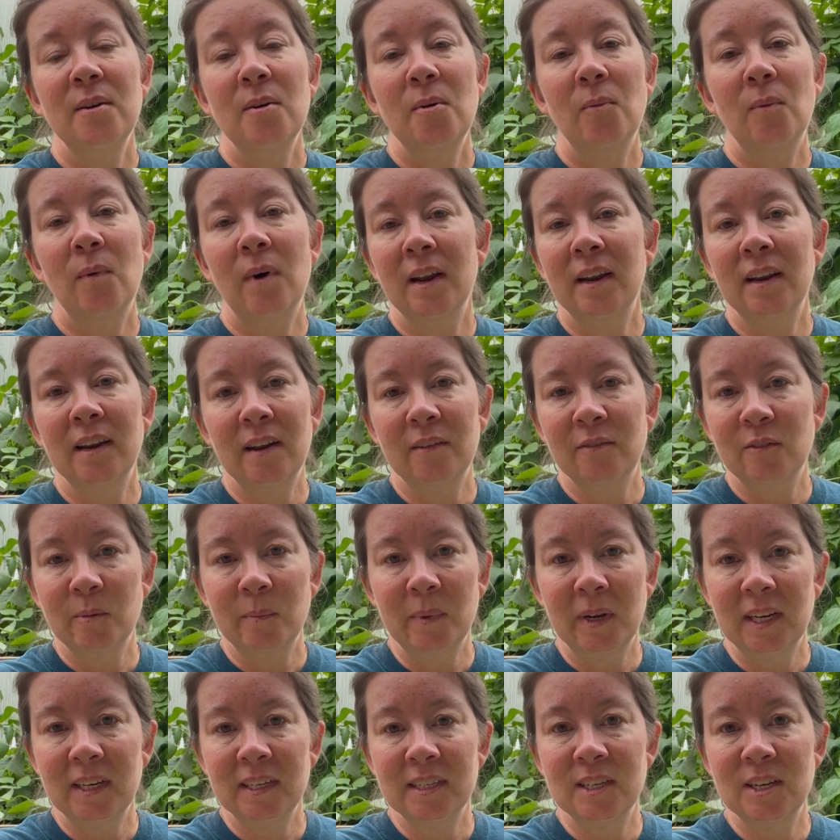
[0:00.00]
wanted
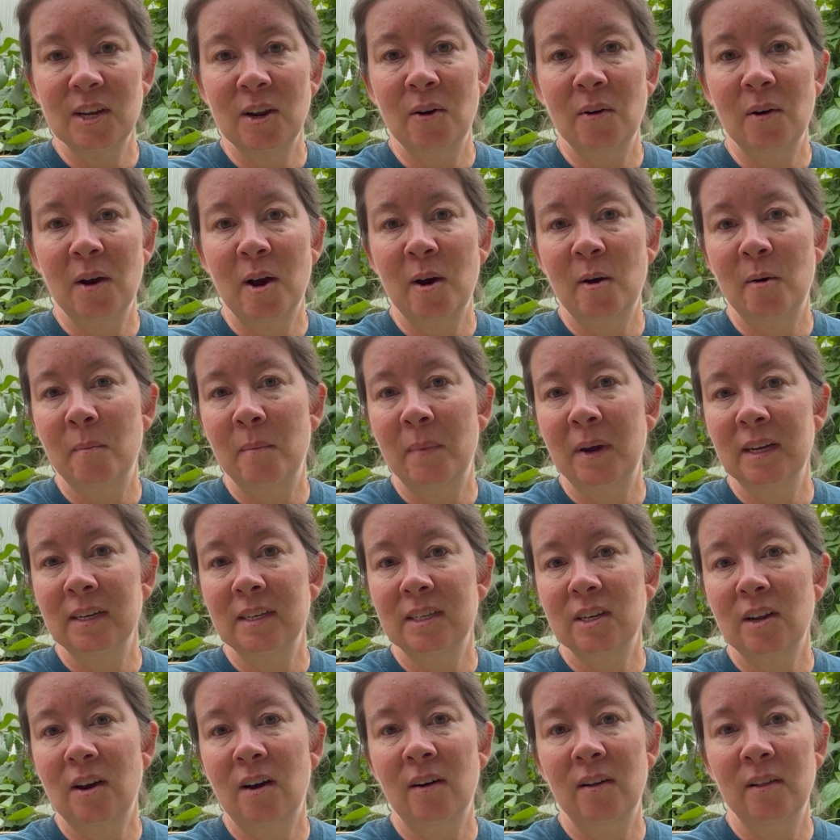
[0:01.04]
everybody to know how much
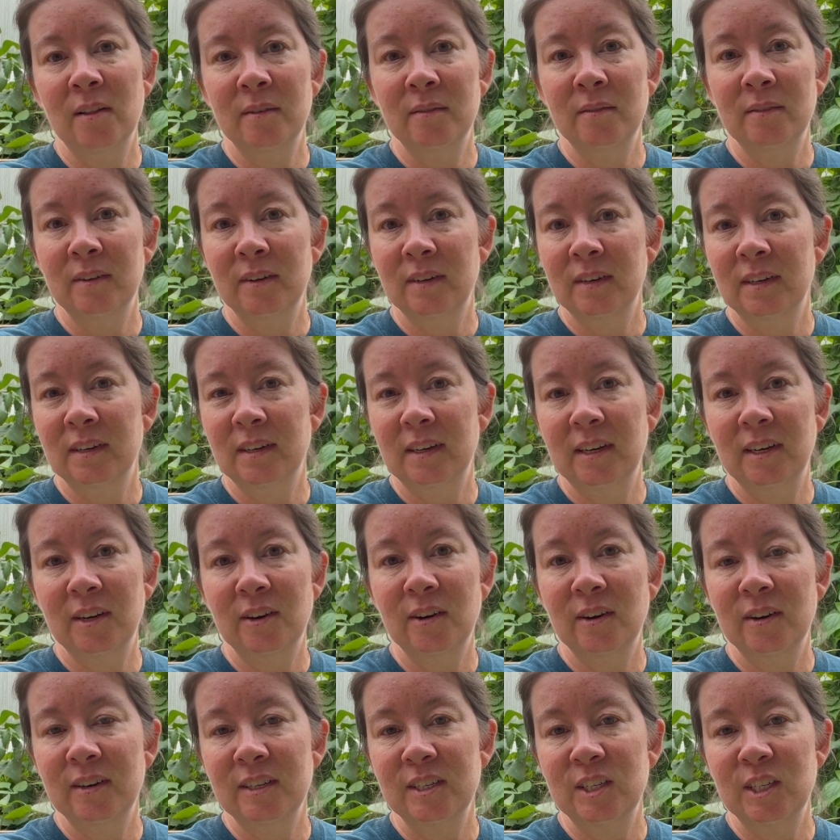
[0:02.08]
all of your
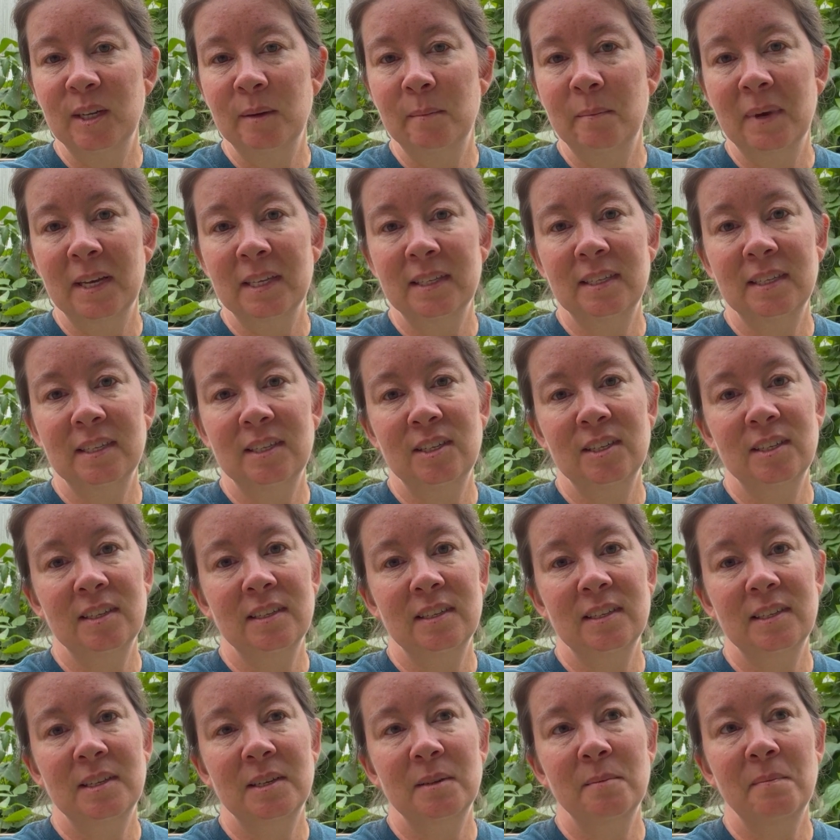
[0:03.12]
encouraging
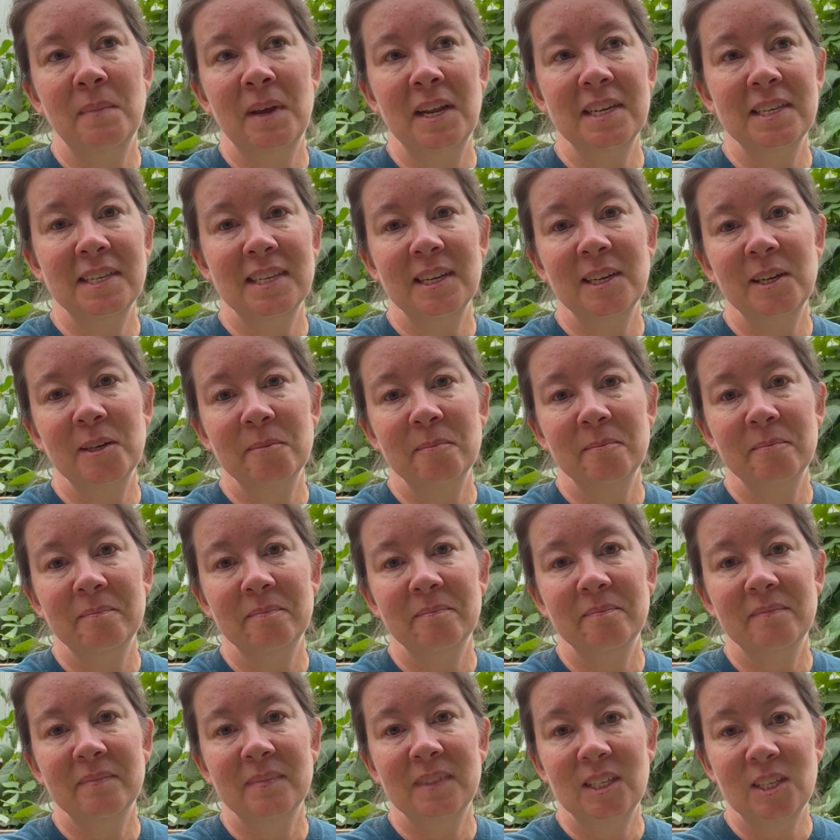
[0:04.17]
messages meant to him.
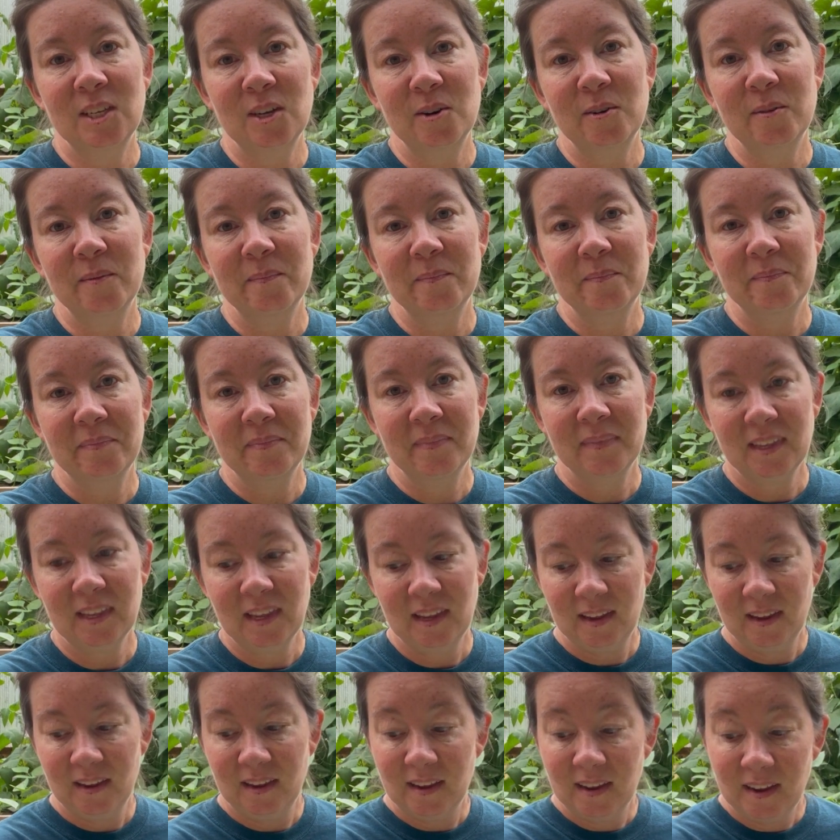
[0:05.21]
So
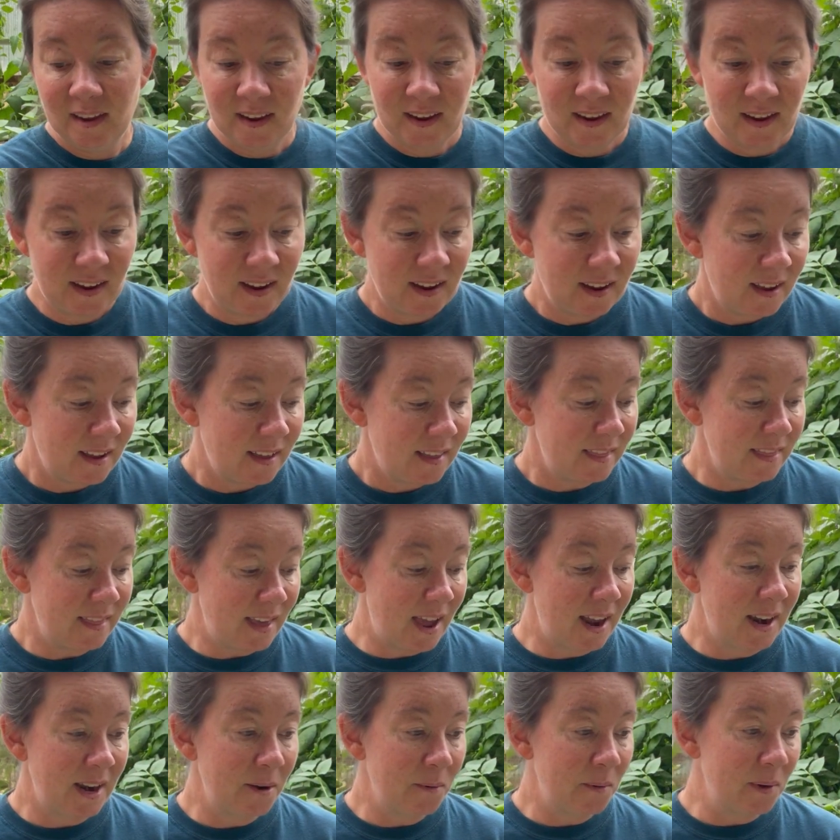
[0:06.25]

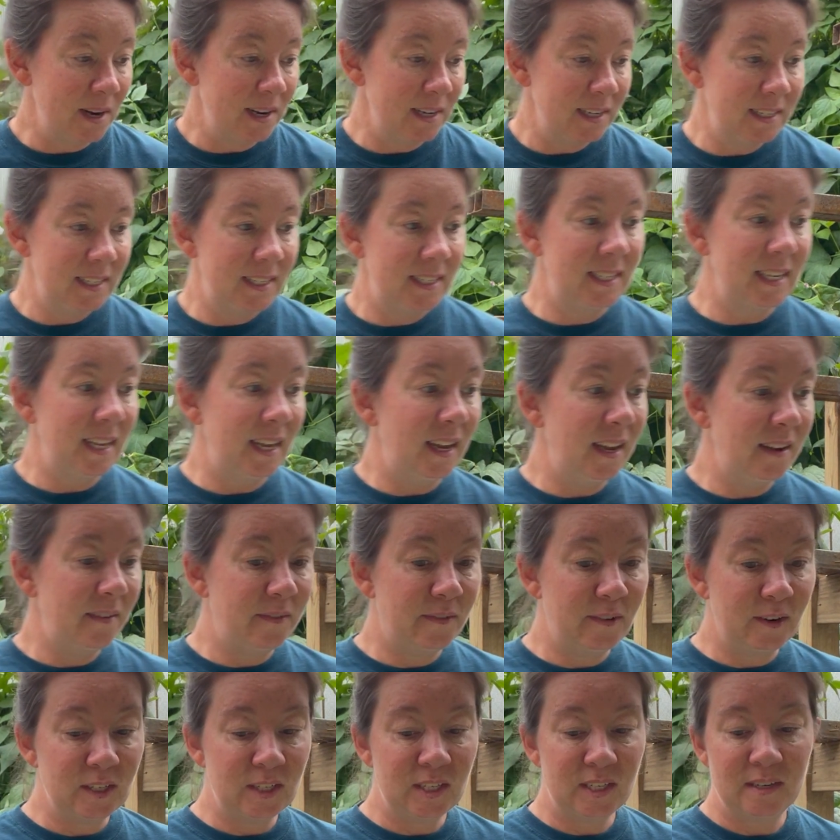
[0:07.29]
that I wanted to say
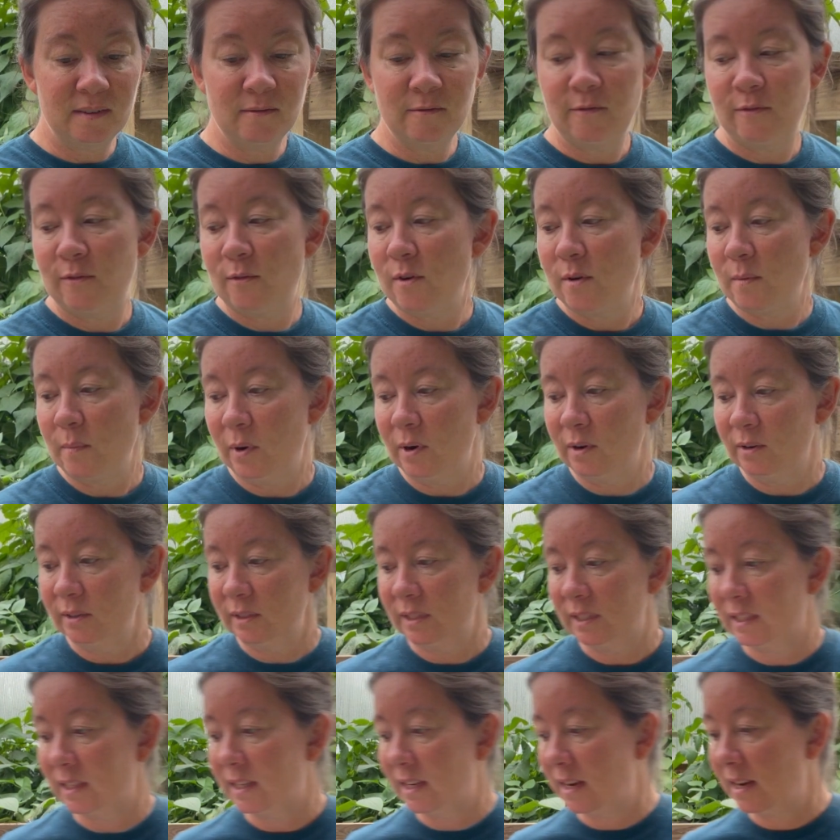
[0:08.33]
first and
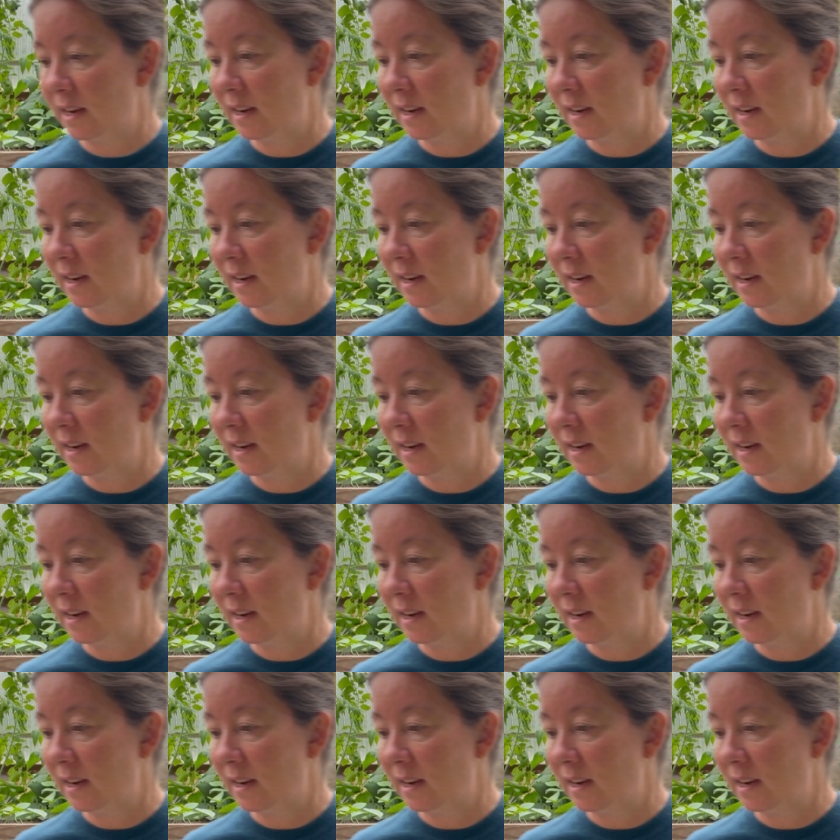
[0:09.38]
foremost.